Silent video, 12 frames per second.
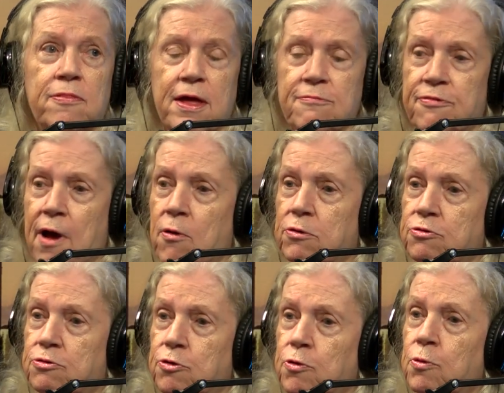they
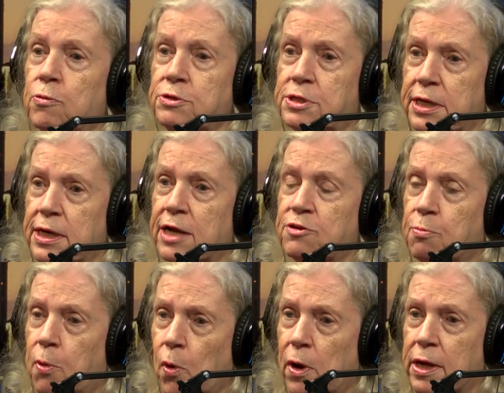found two
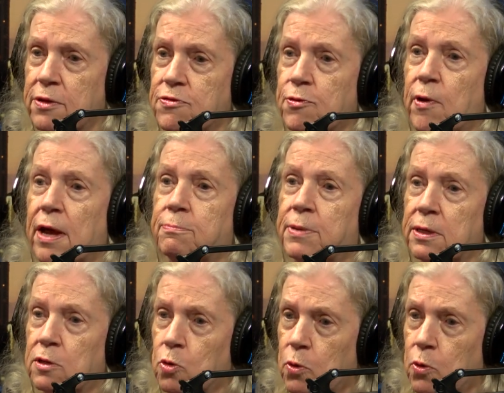teenage boys who had been